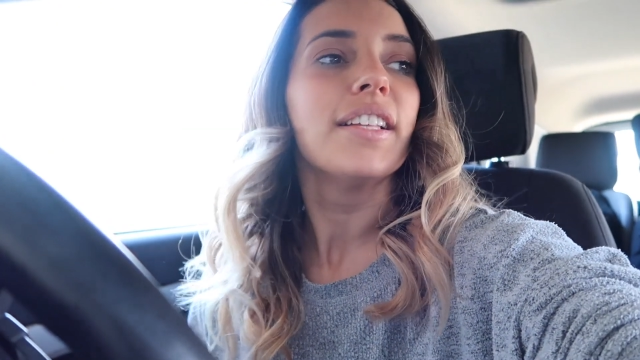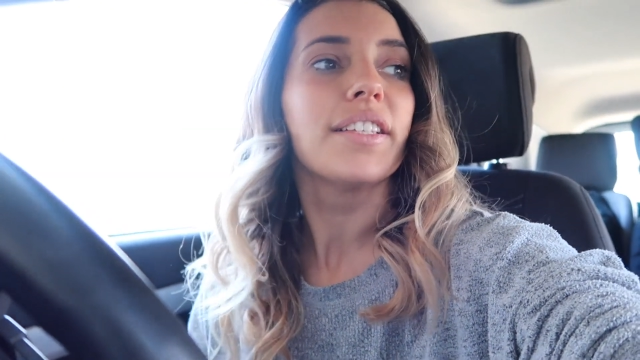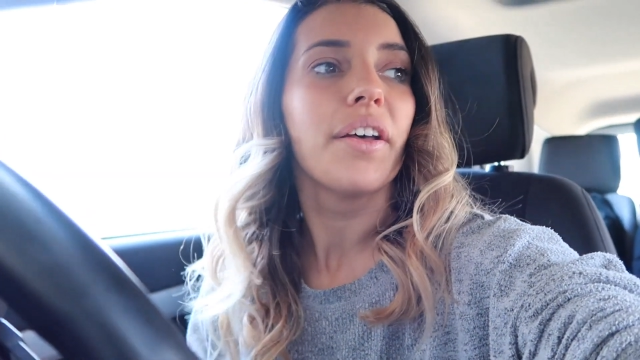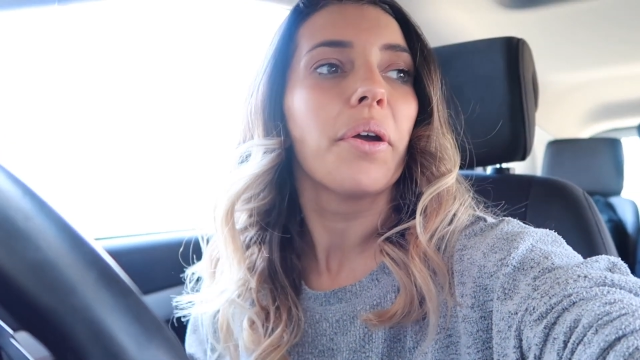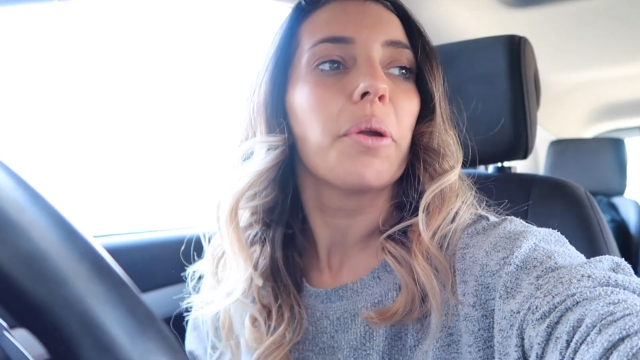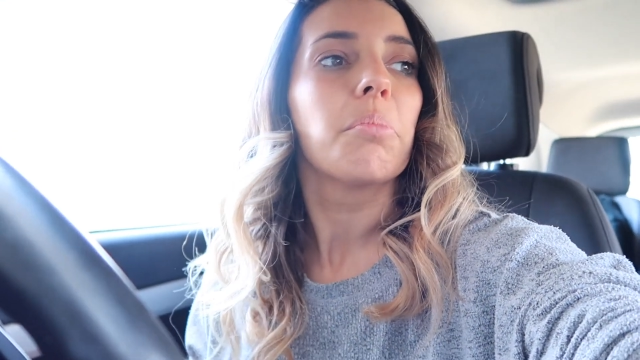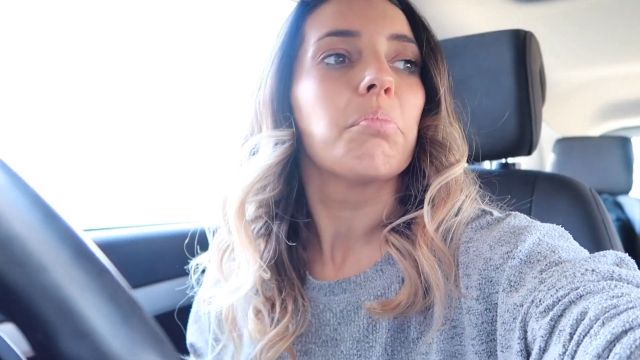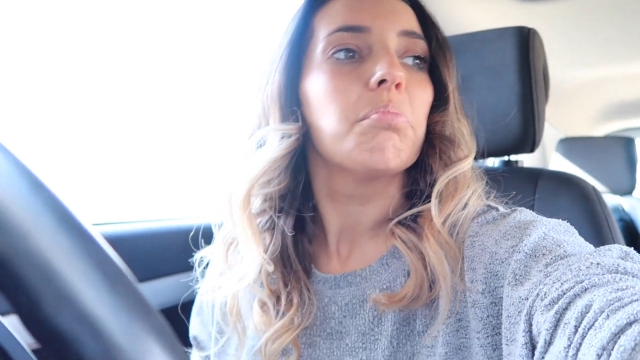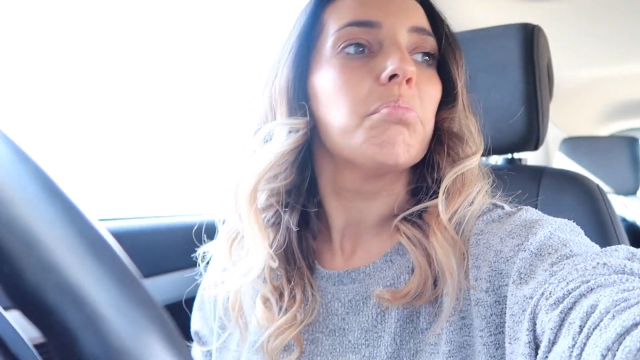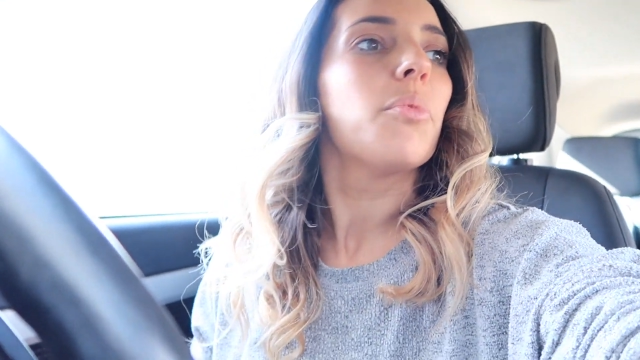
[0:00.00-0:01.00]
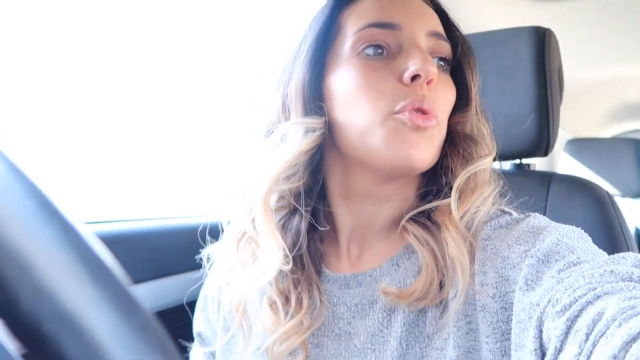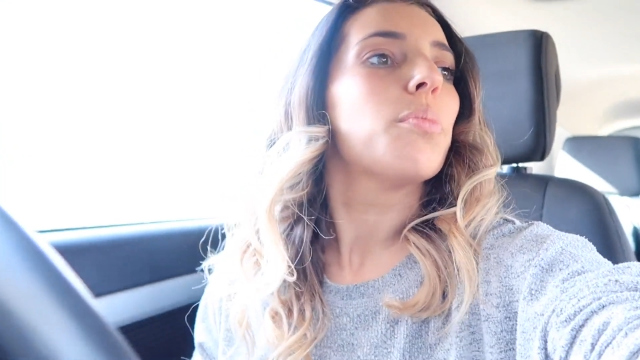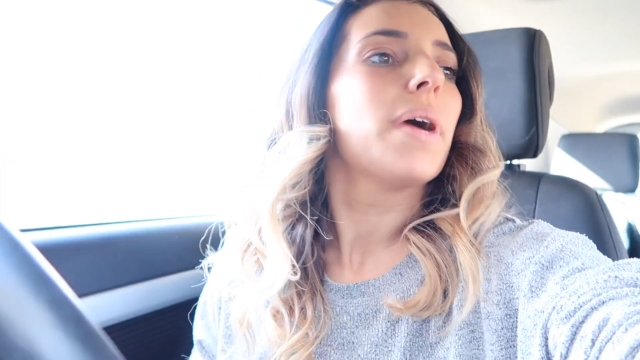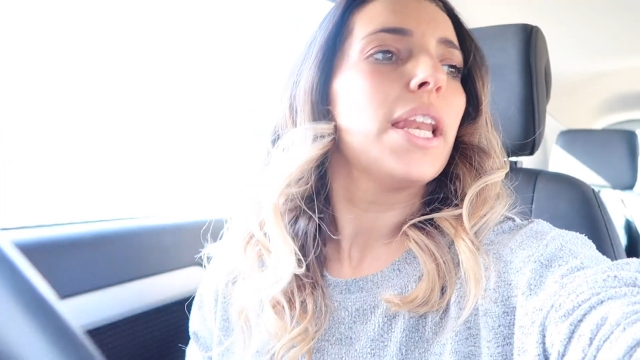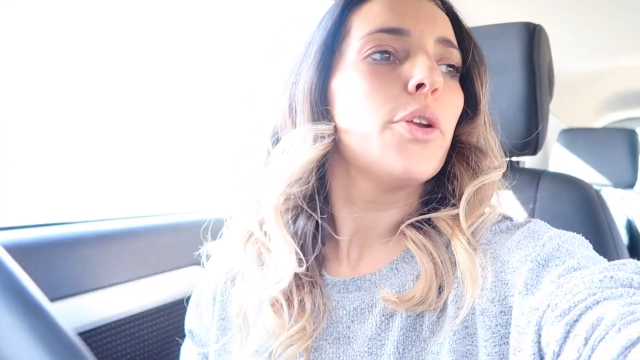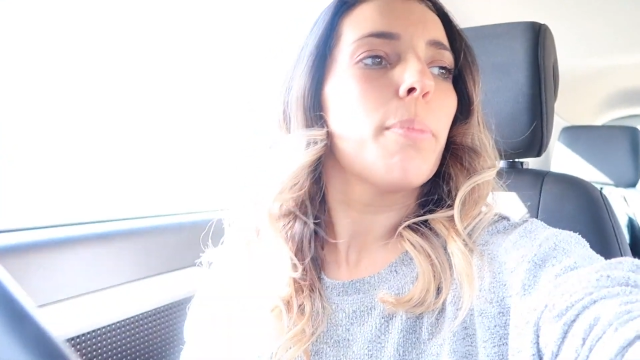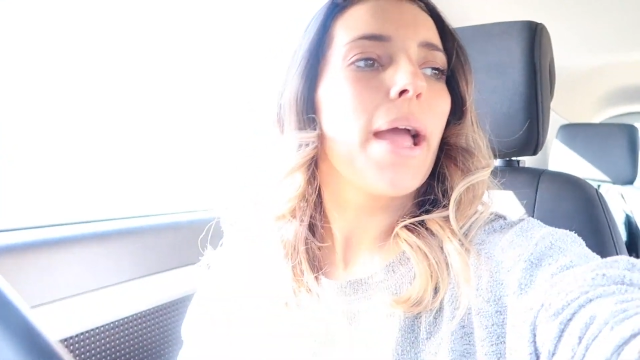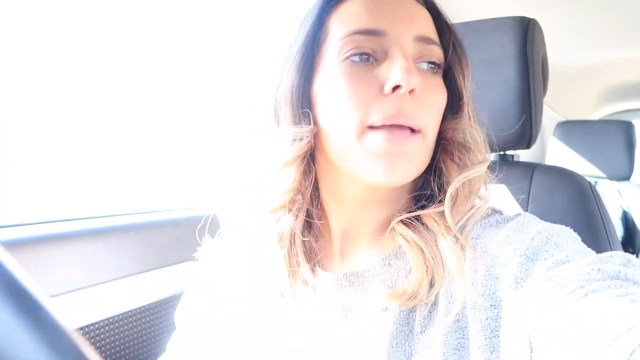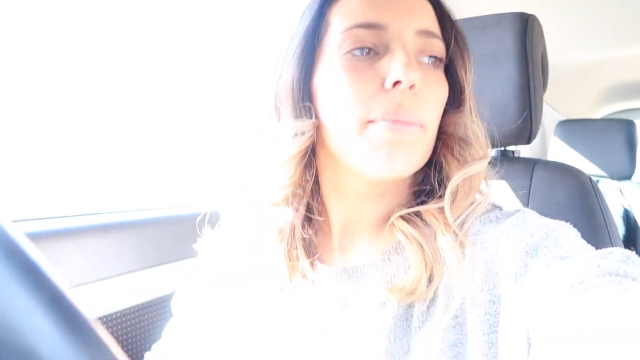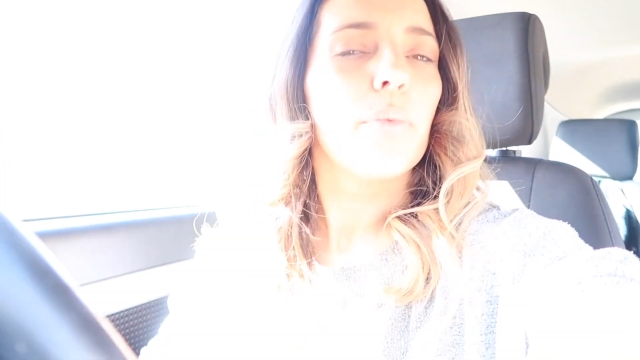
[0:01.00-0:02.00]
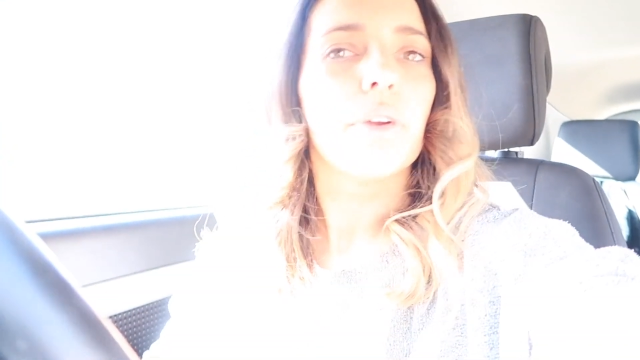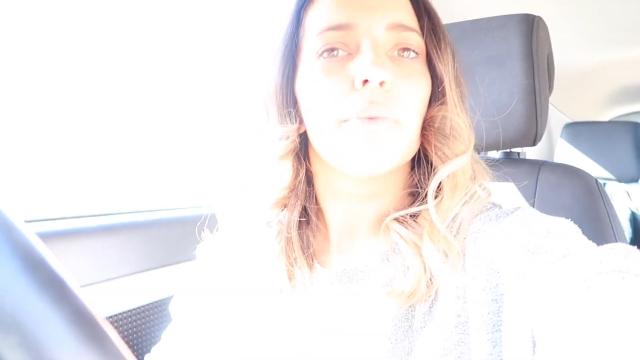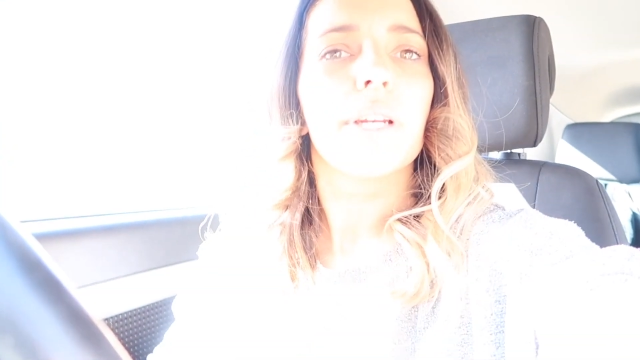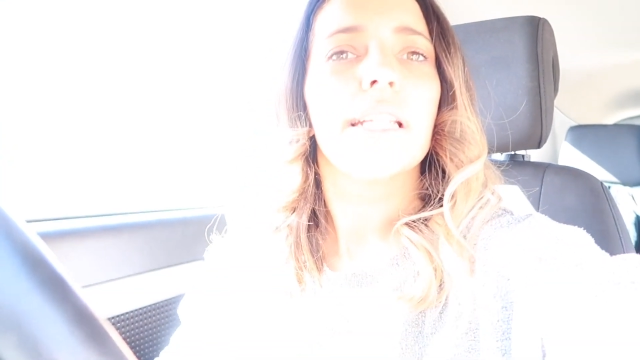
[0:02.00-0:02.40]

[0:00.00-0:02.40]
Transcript: So, oh my little babe, I wonder what